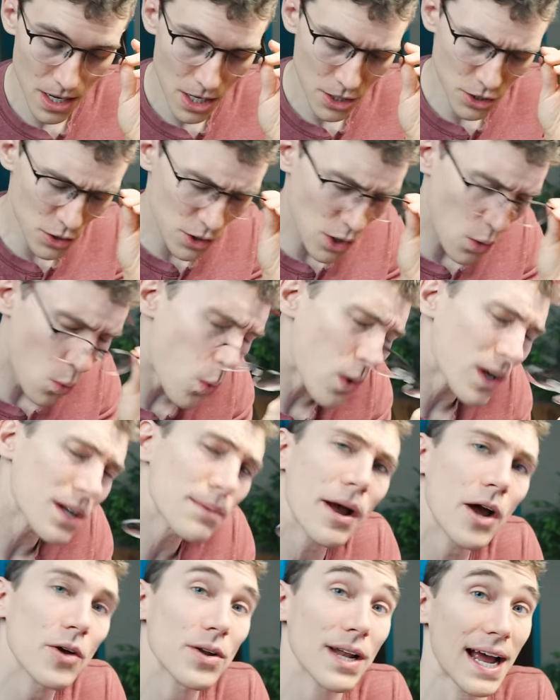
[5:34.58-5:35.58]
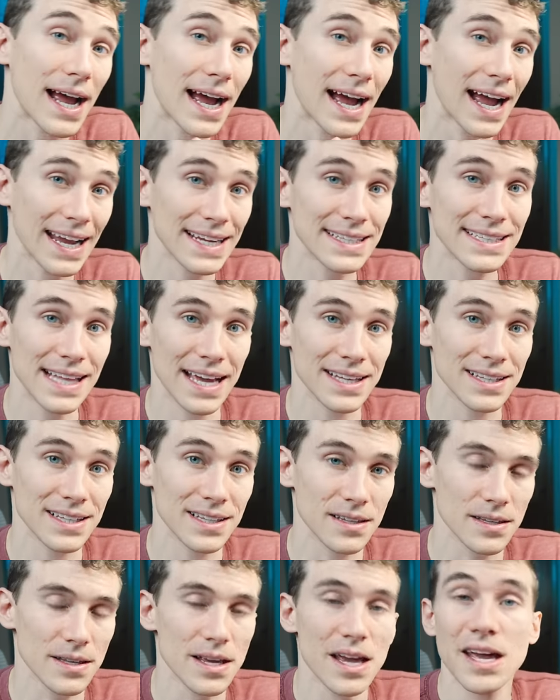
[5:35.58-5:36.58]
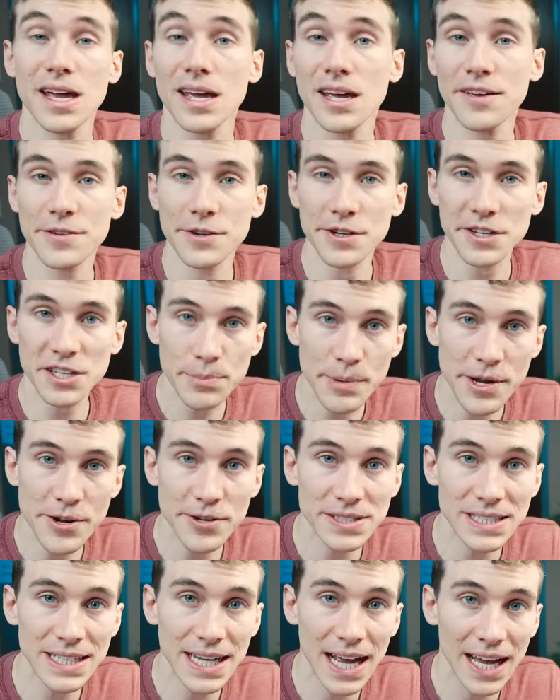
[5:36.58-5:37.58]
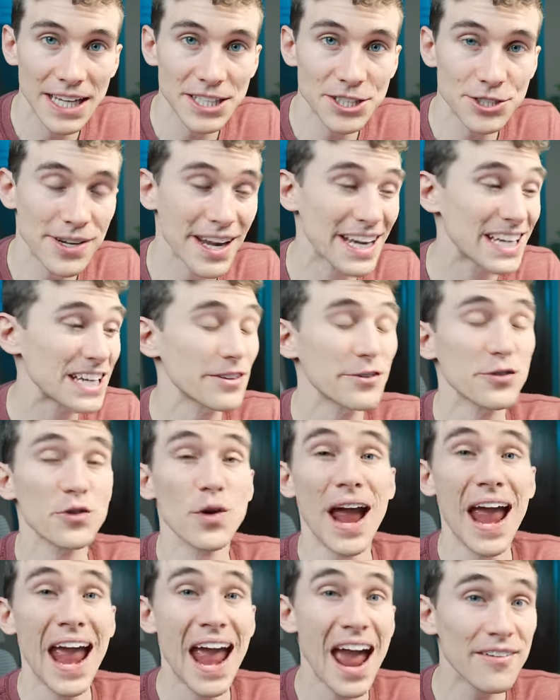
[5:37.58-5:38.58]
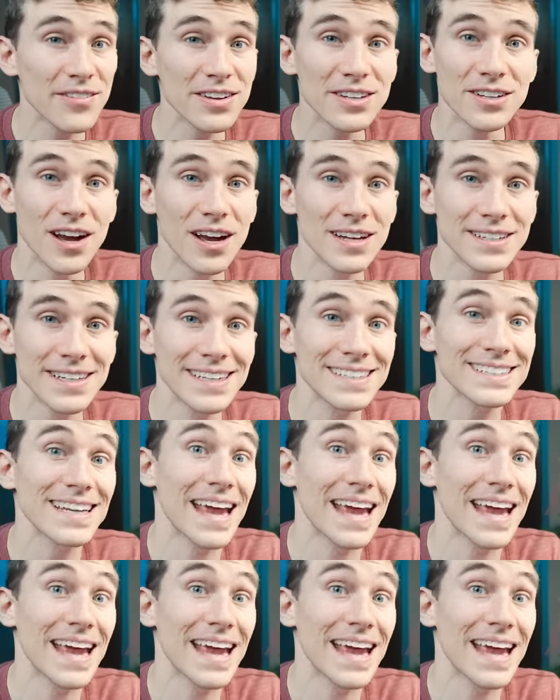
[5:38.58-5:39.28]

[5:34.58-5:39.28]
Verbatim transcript: So now what about eyeglasses. If you're experiencing eye strain and you haven't gone in to